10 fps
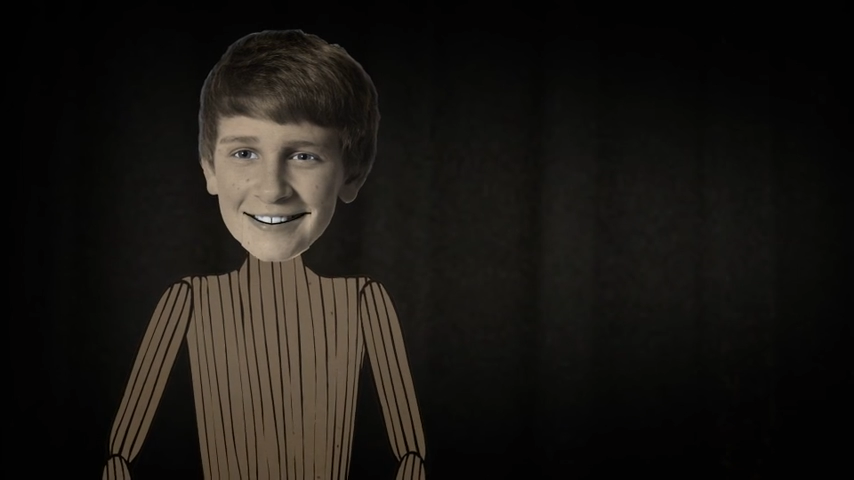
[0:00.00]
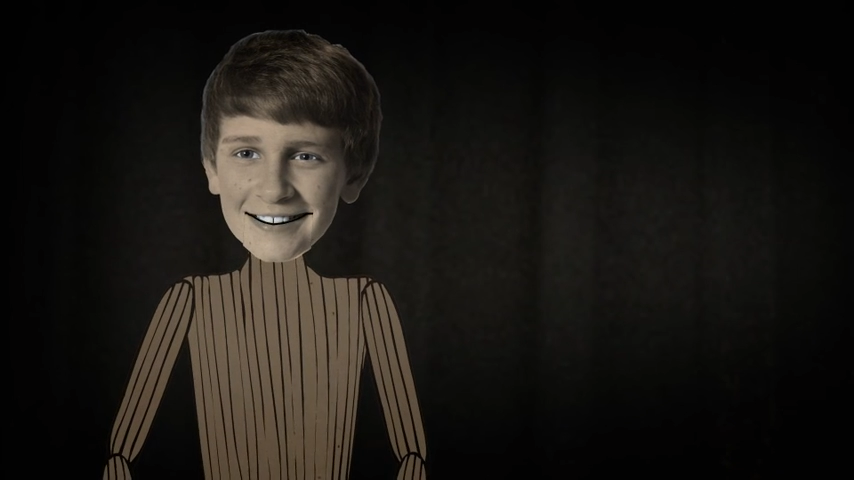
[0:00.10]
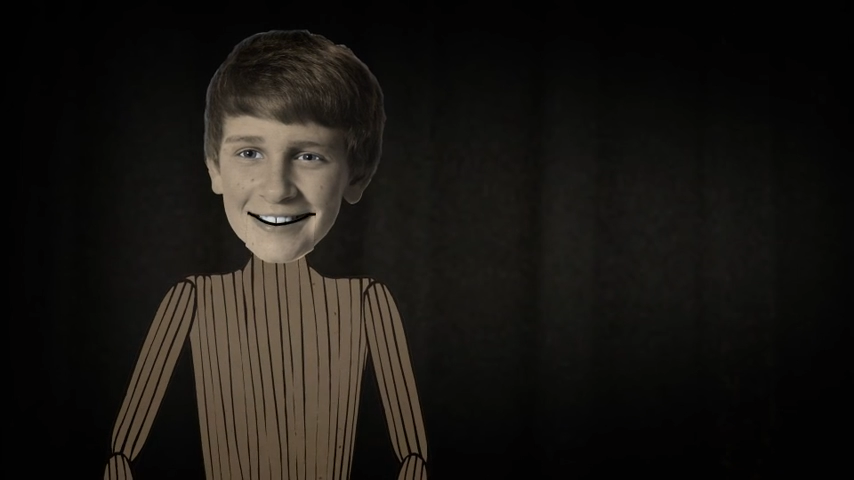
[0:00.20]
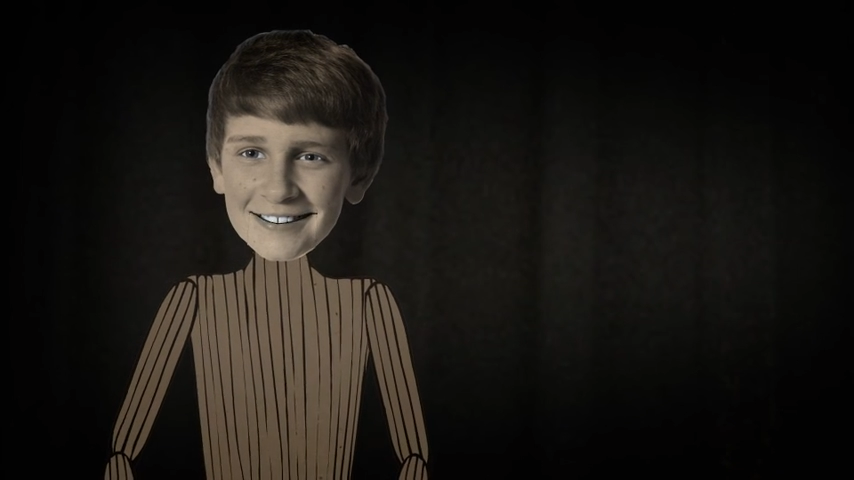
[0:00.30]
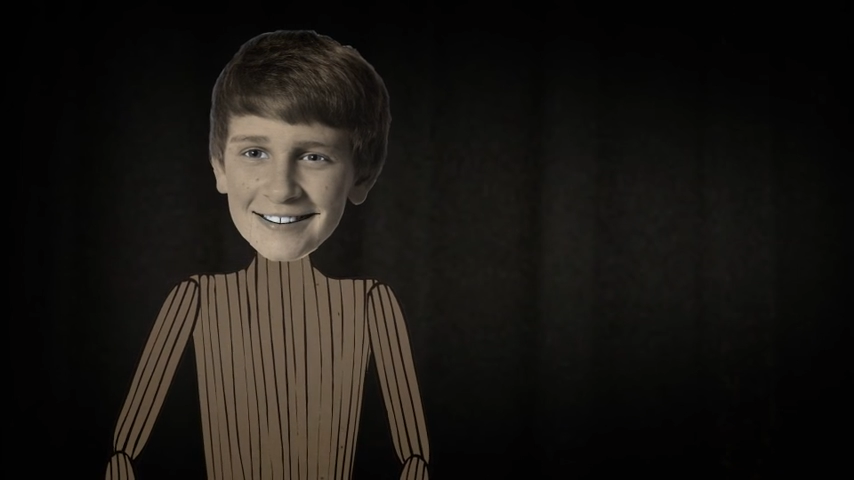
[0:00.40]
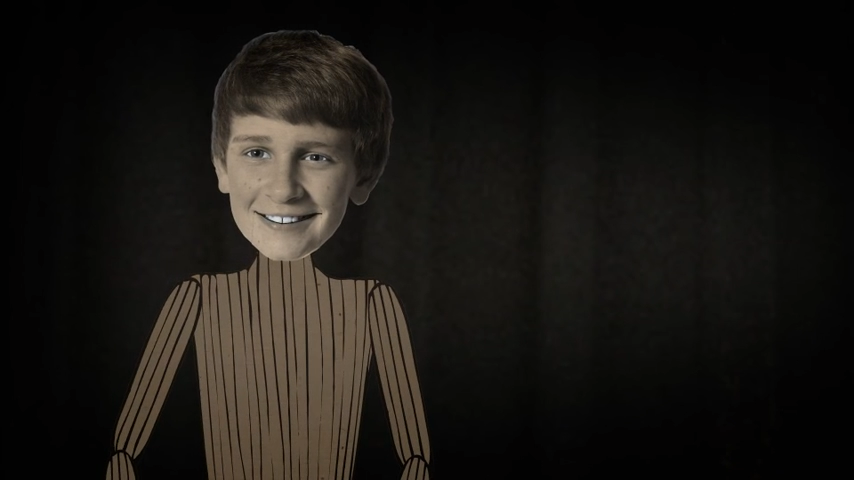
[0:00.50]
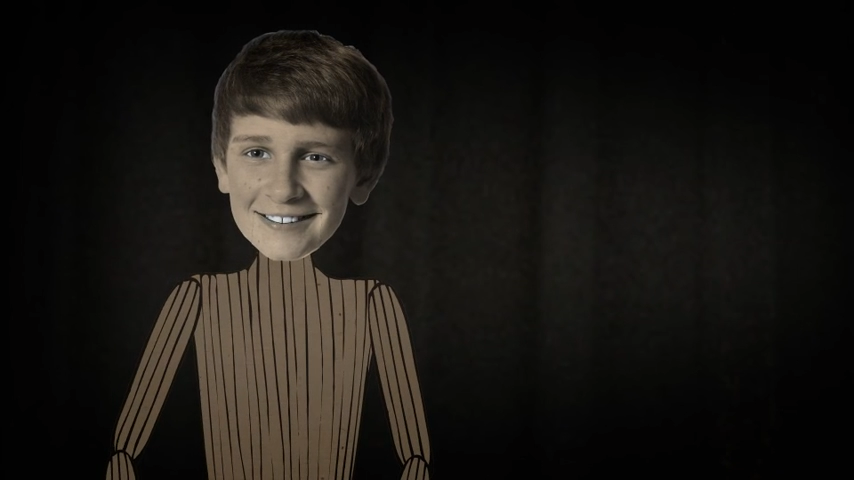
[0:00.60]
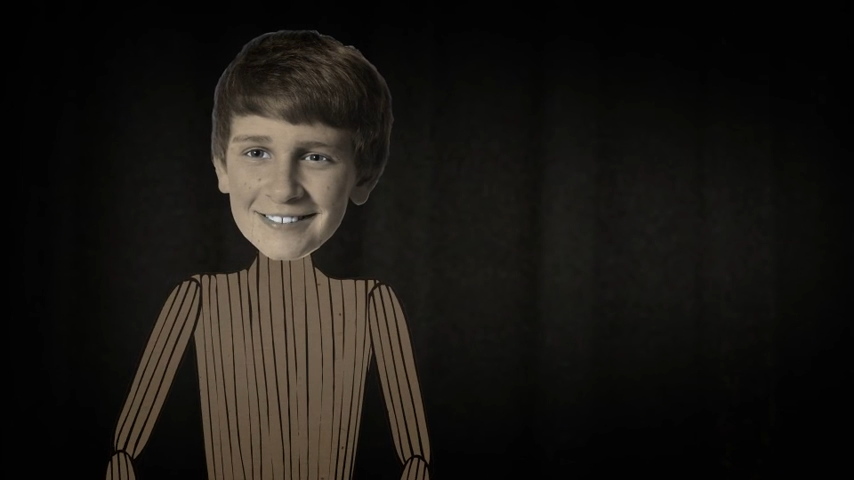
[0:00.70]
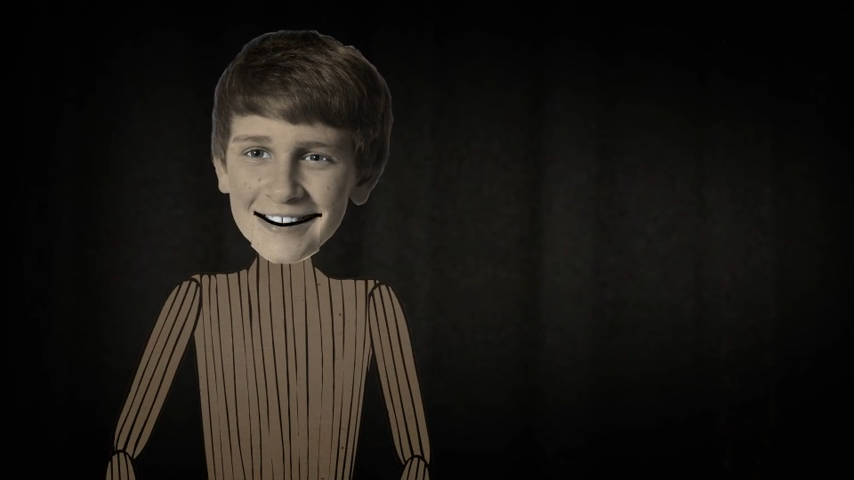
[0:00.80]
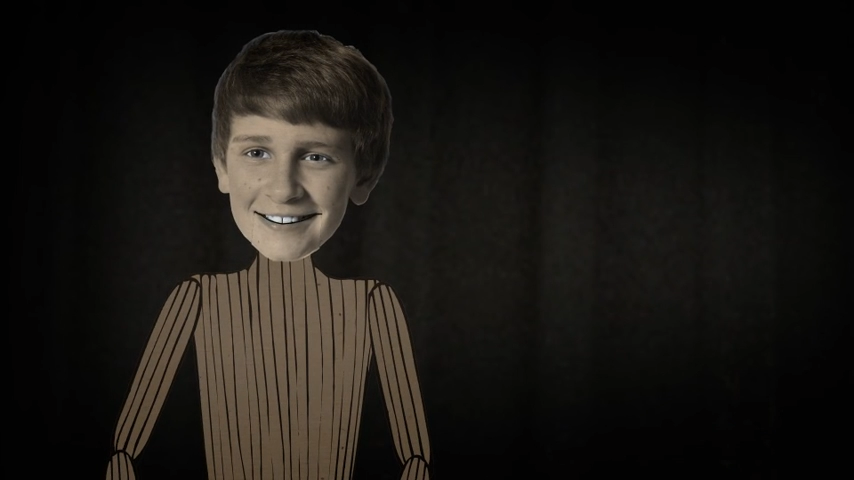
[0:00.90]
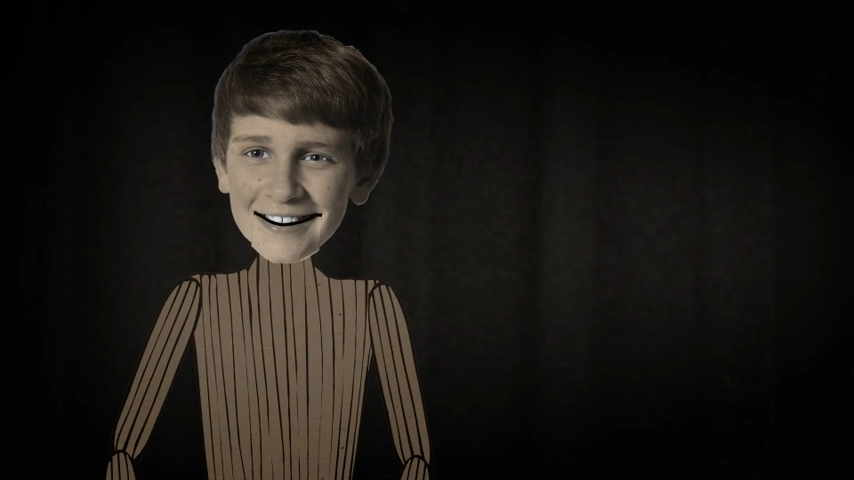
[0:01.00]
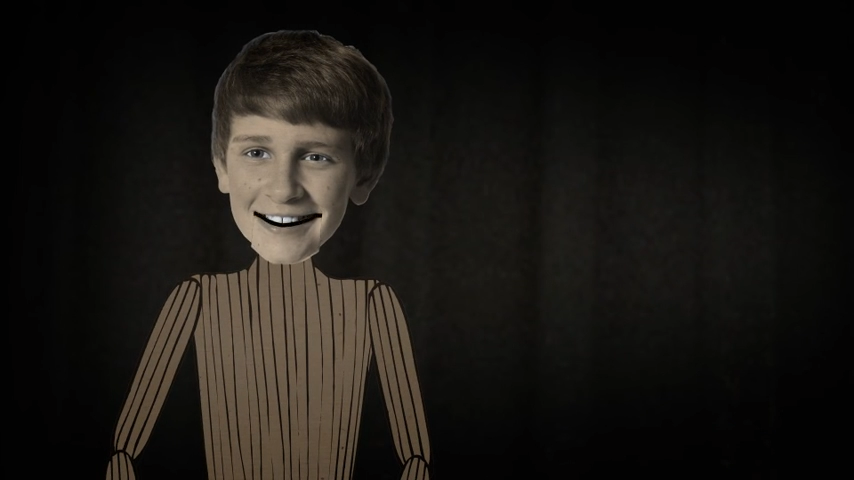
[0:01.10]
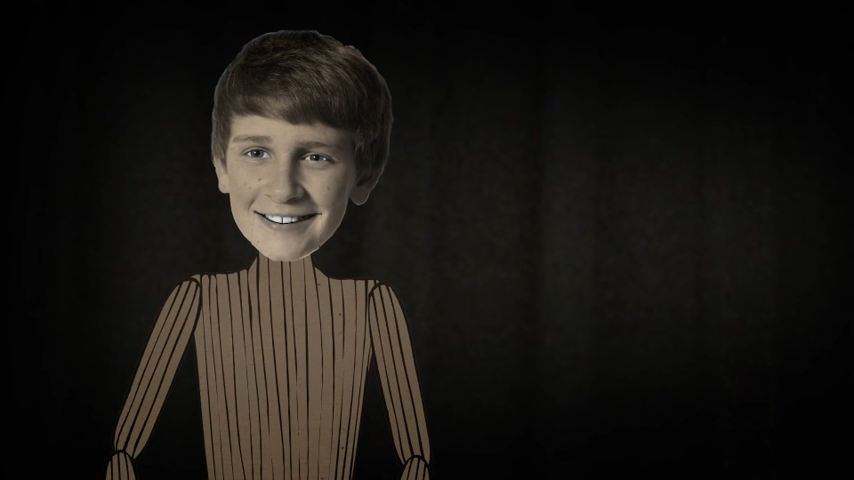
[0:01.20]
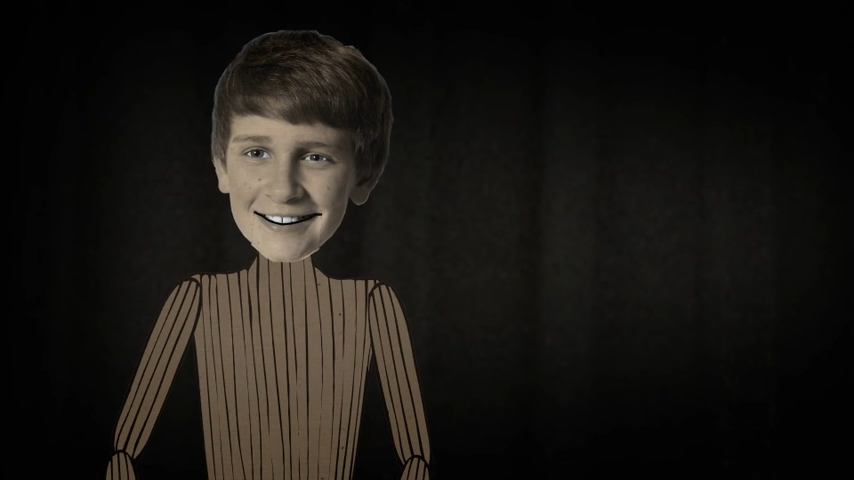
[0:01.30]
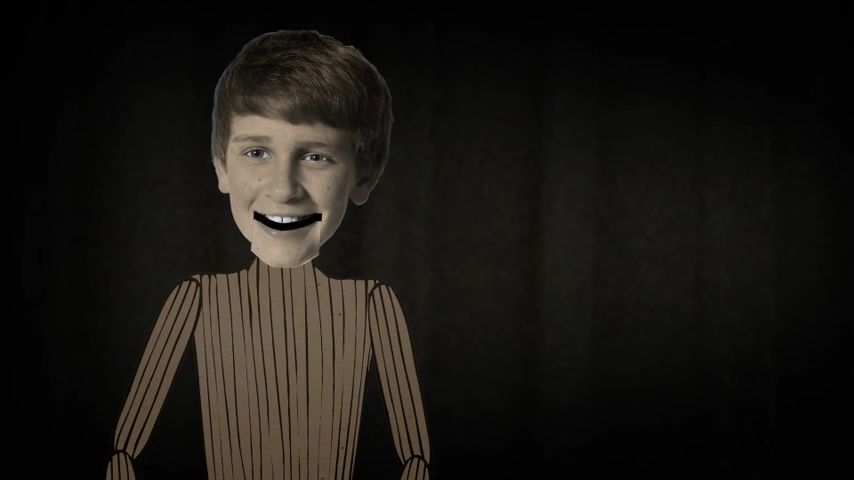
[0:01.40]
the nations,
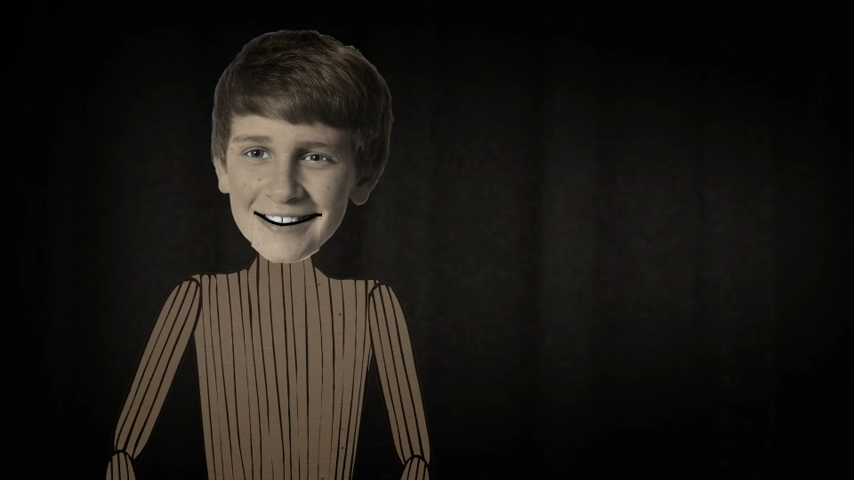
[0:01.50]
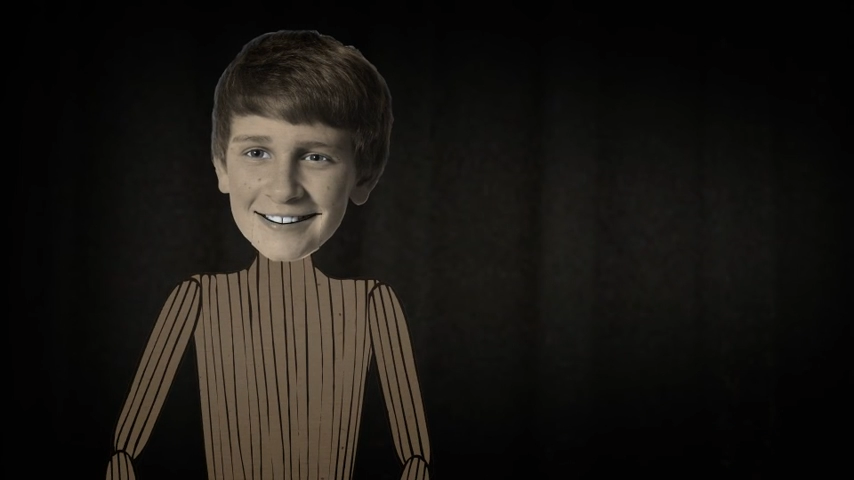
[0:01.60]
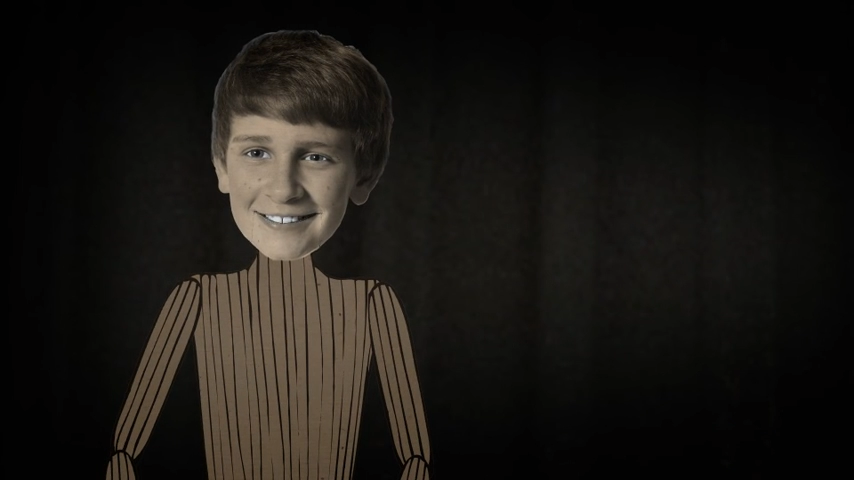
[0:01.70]
Israel grows